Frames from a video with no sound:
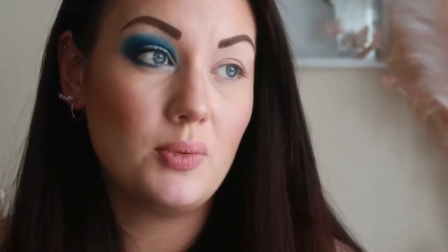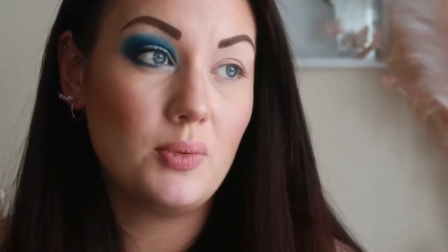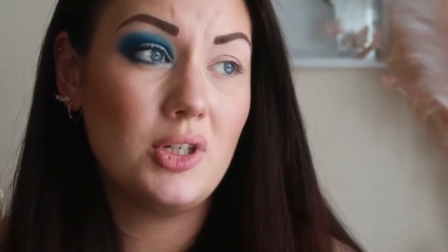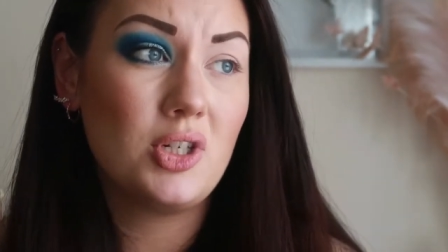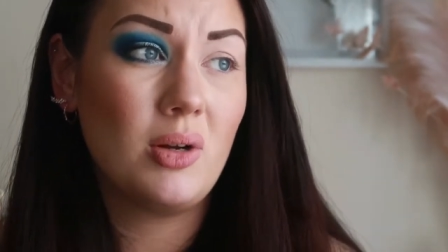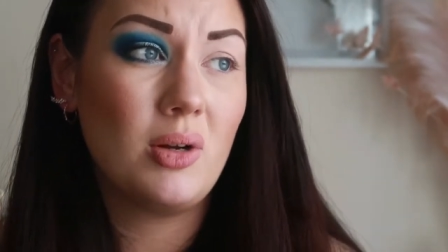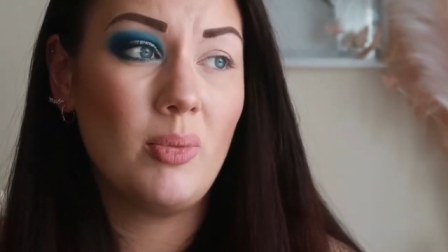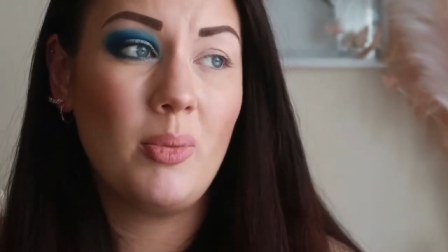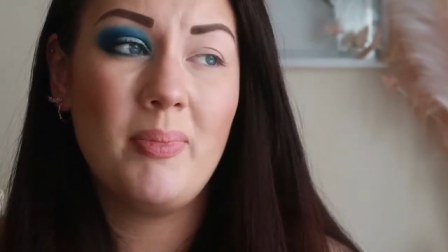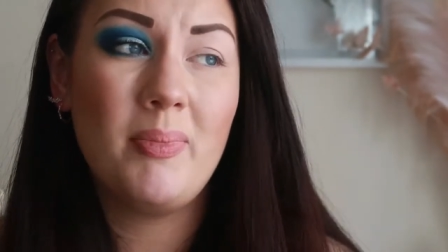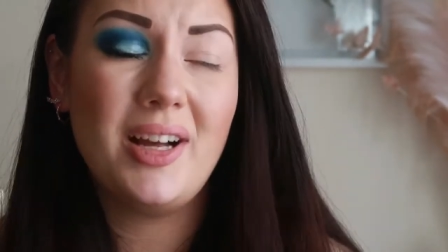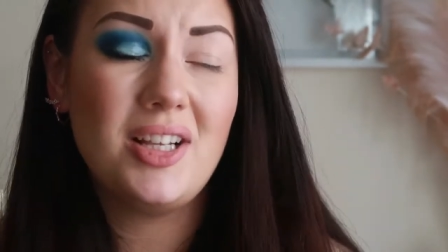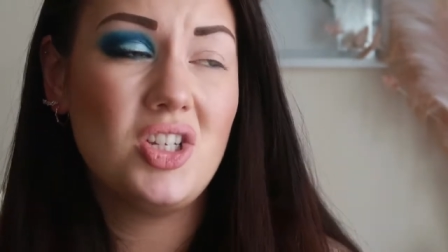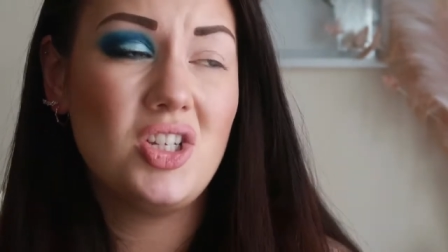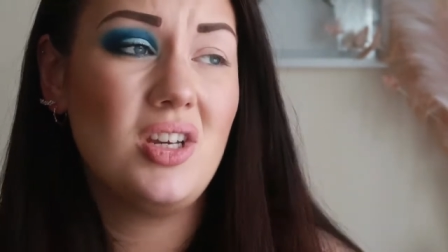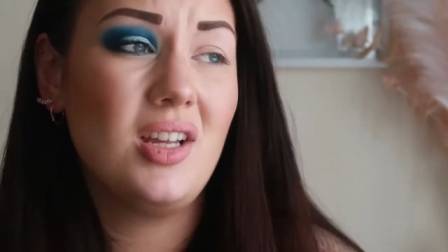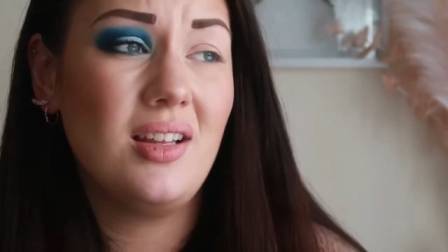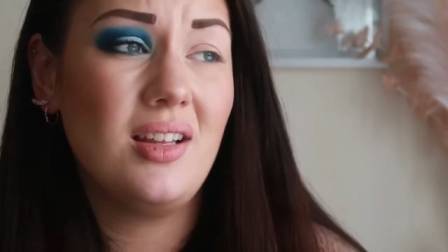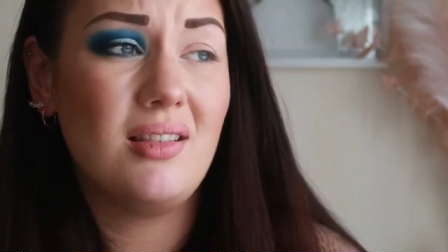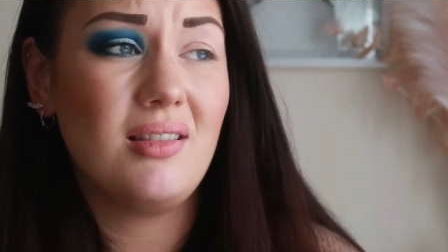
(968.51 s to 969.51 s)
which I'm
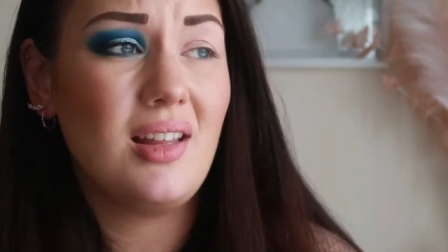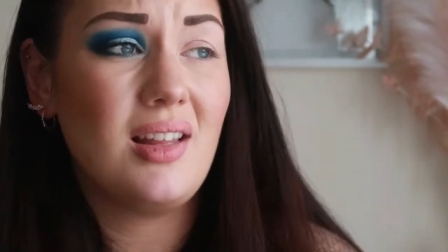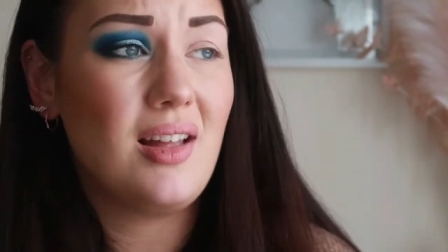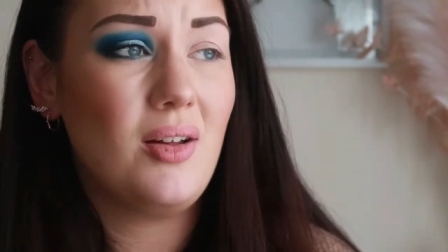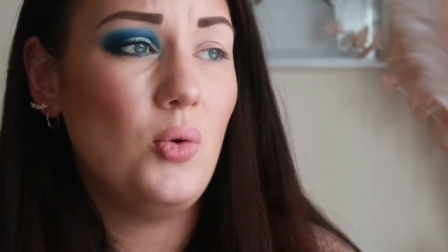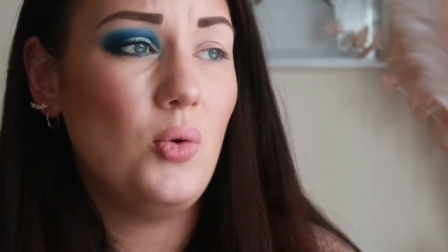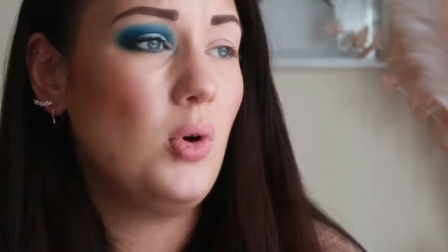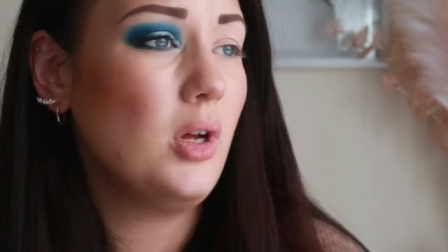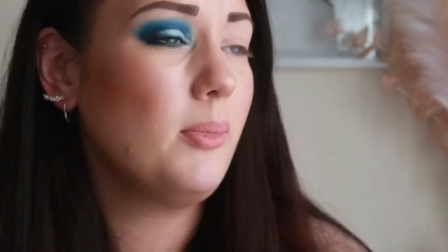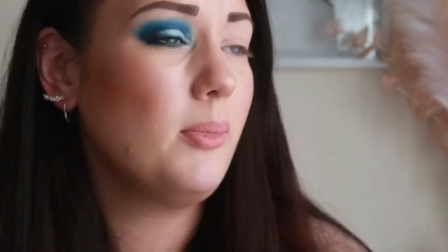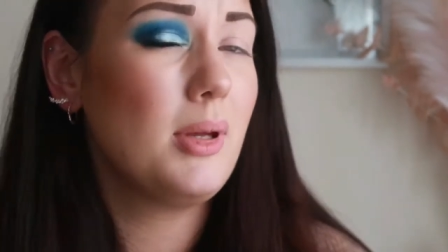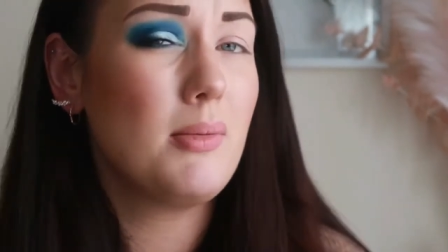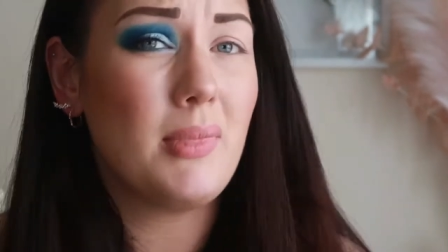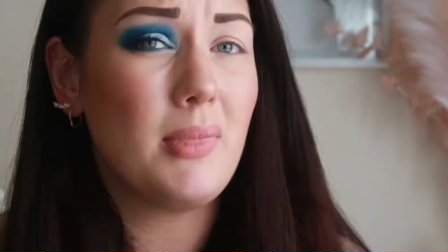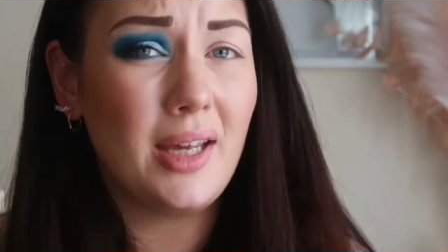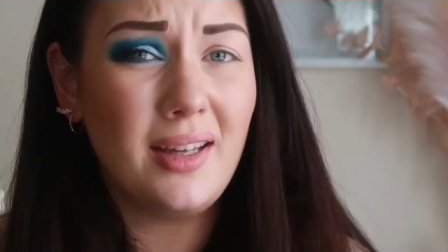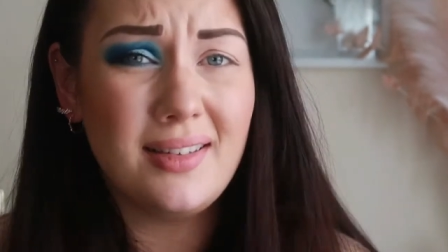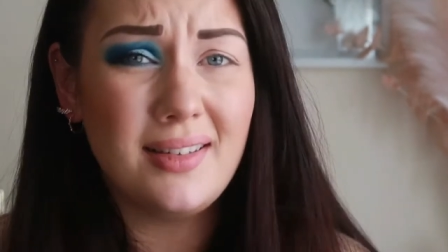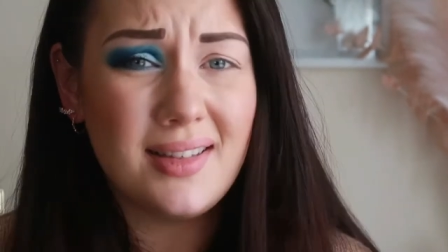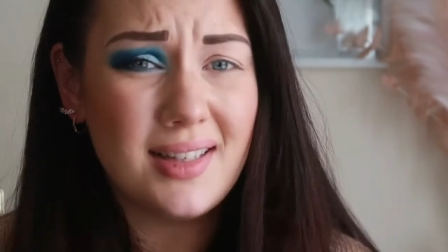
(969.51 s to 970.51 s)
imagining they're all going to be
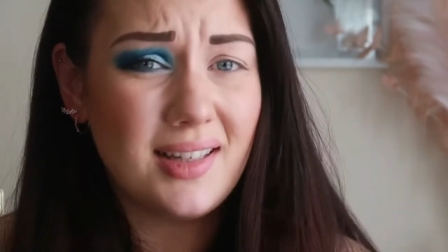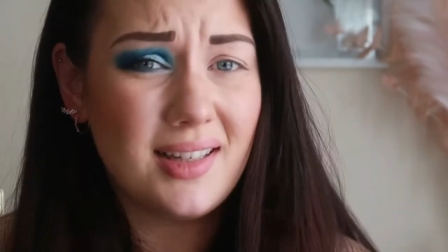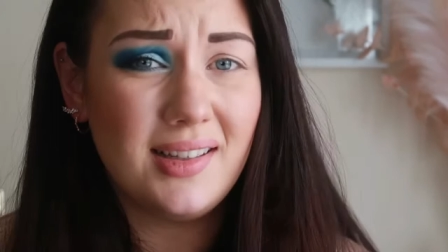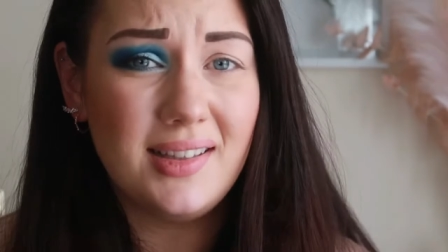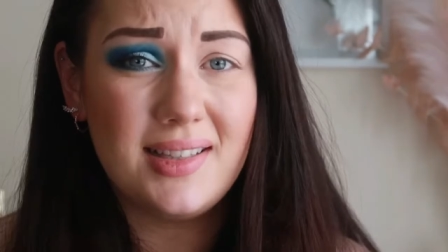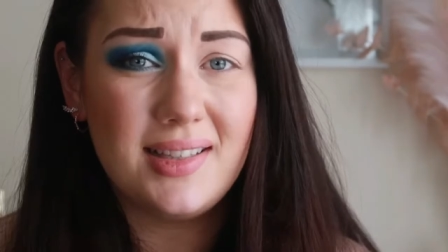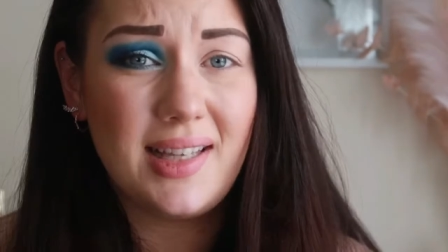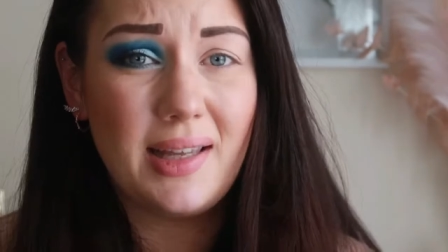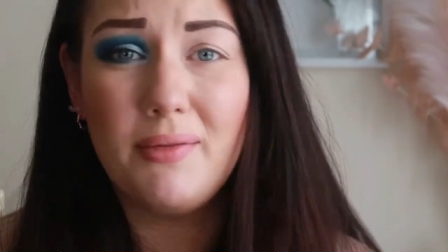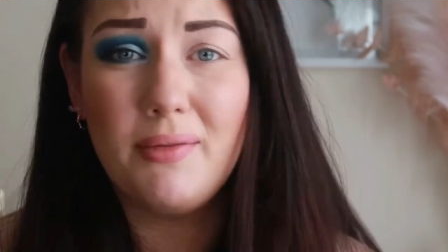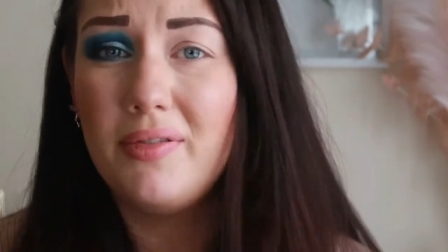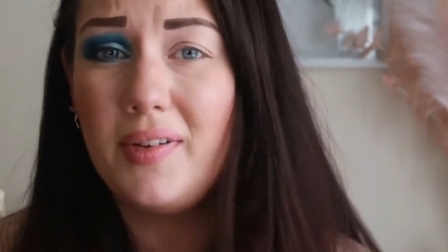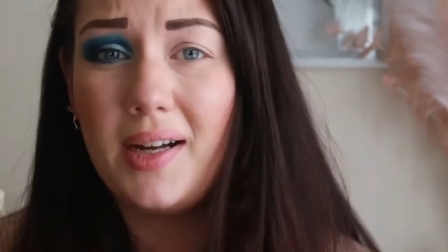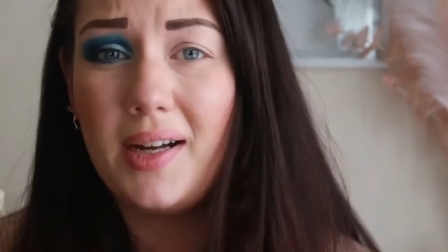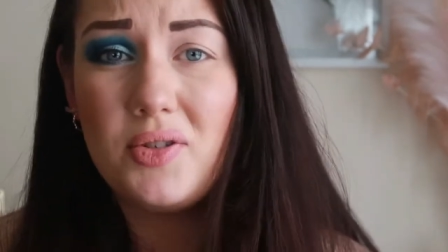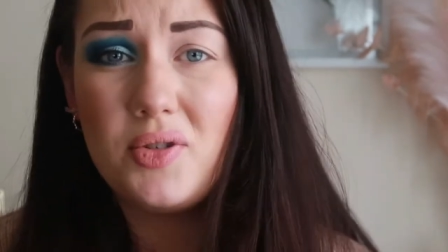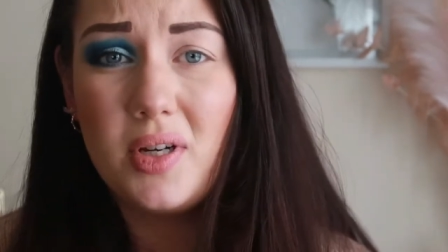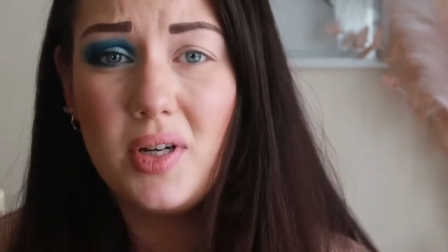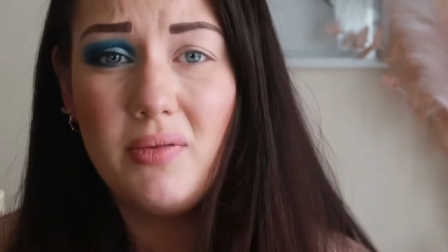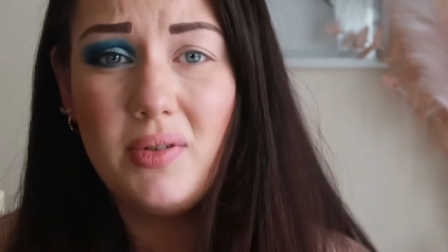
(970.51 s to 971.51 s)
made in like the same
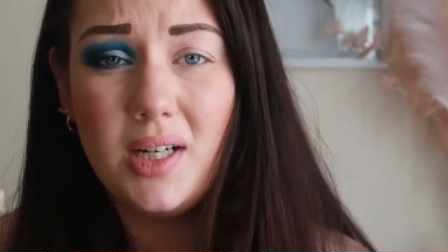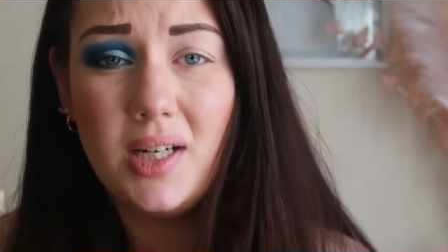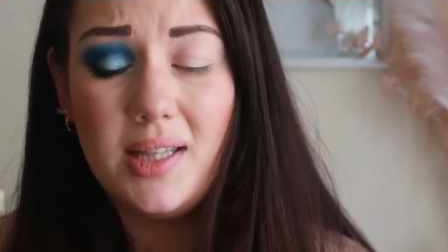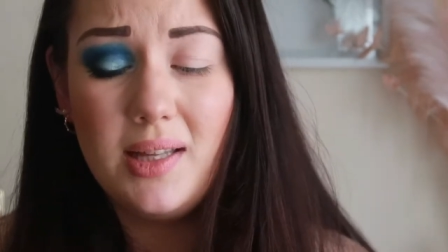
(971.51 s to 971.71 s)
factory, right?